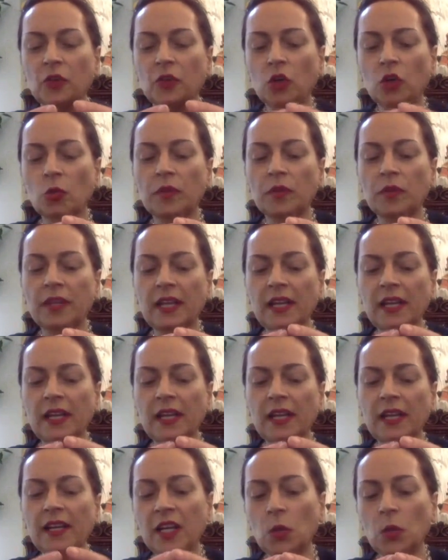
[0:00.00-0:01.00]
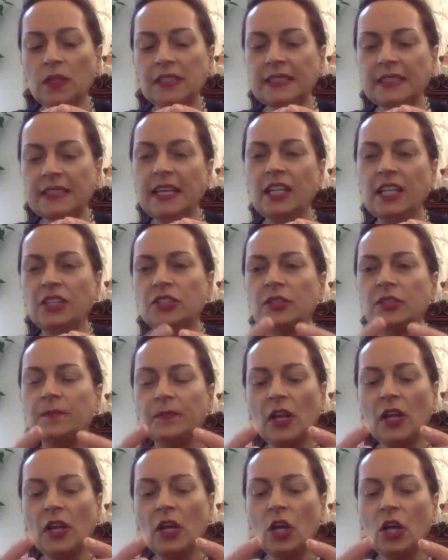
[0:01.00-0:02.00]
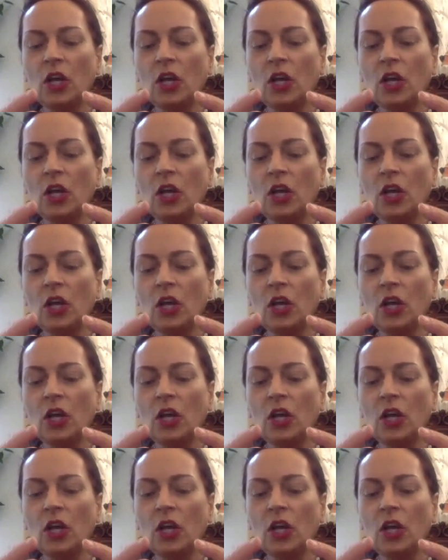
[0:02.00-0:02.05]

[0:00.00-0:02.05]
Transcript: from the liquid state